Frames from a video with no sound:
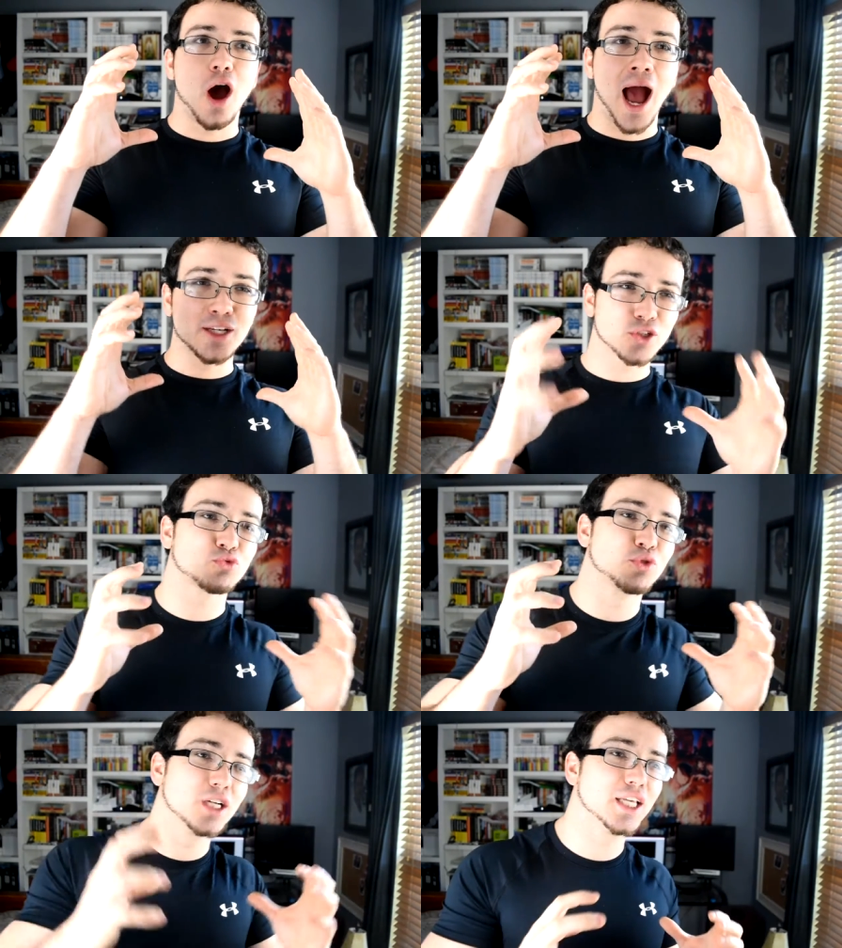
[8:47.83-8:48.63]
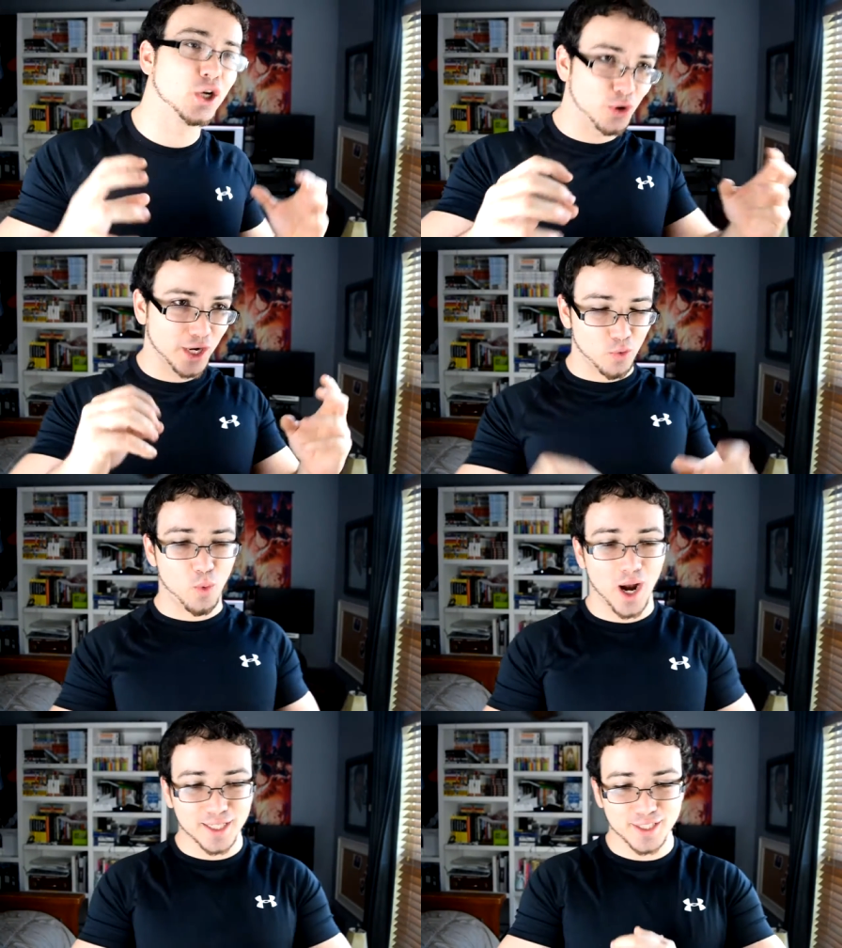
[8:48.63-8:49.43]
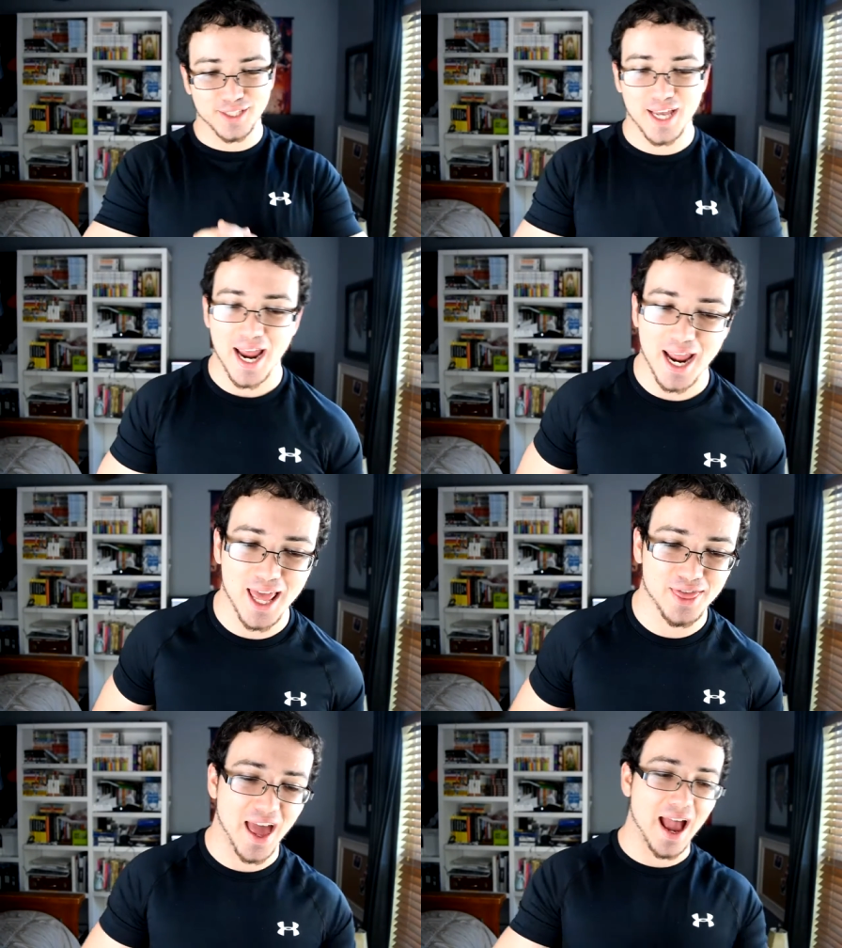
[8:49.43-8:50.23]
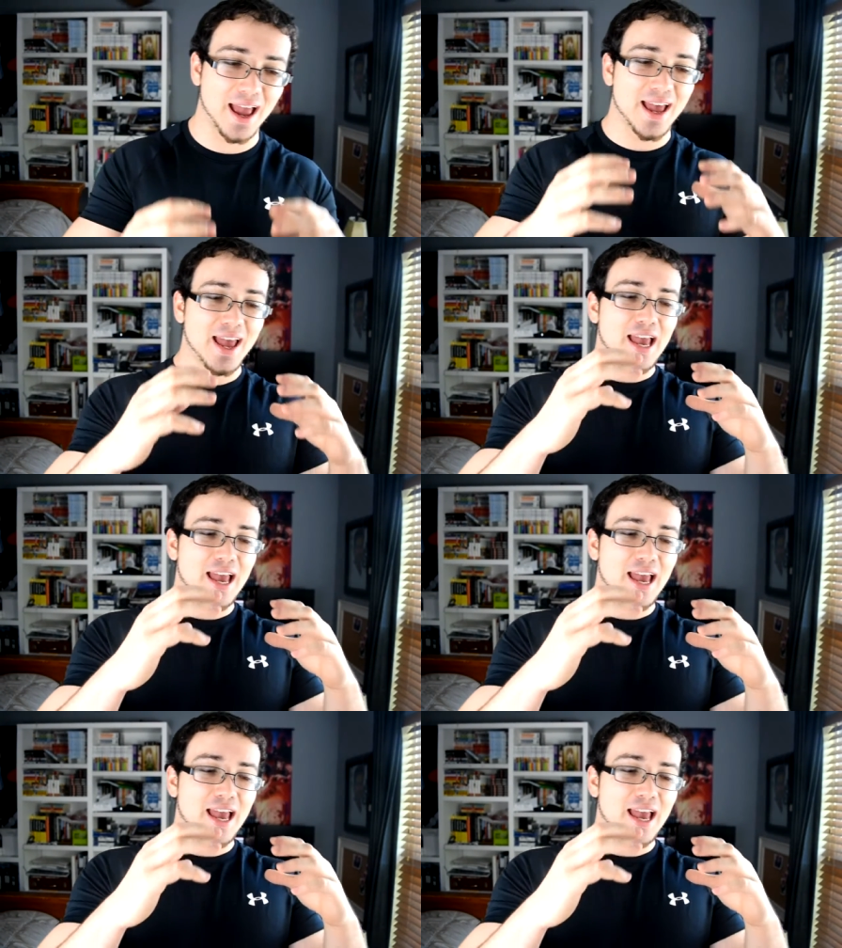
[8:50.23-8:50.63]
I just really quick wanted to say that,